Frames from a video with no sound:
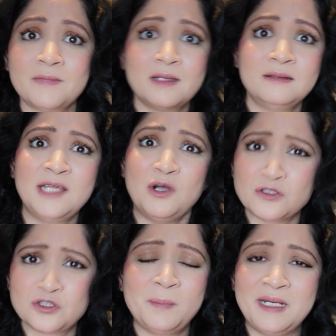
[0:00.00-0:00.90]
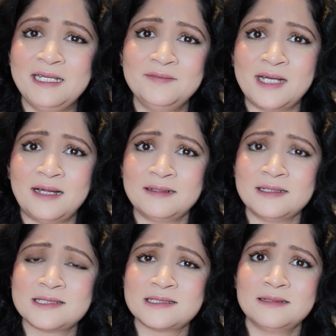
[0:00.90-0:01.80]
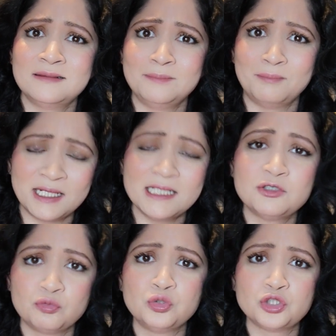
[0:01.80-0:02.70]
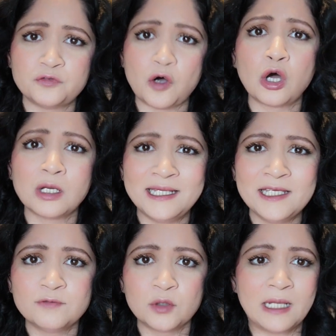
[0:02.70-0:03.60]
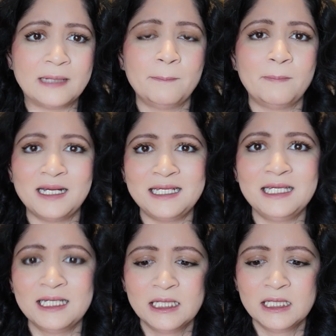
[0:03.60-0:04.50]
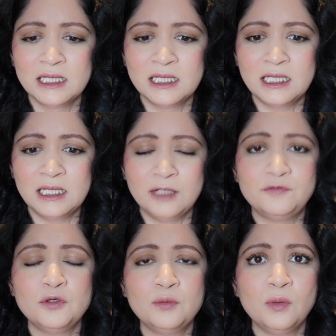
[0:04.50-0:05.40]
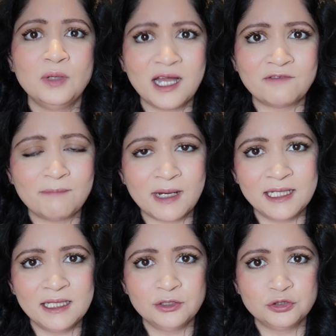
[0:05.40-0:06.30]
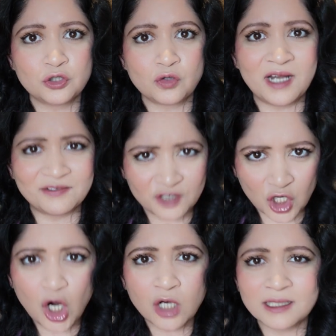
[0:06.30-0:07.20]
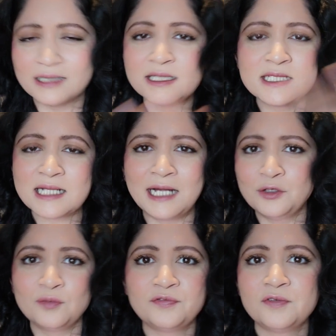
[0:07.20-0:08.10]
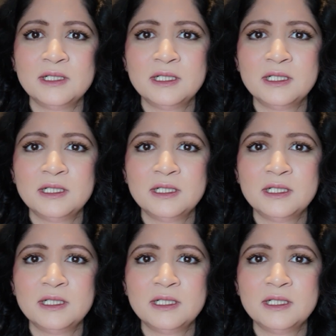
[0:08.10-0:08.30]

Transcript: they also believe that it's money is root of all evil, and money, if you love money, you don't love God. And these kind of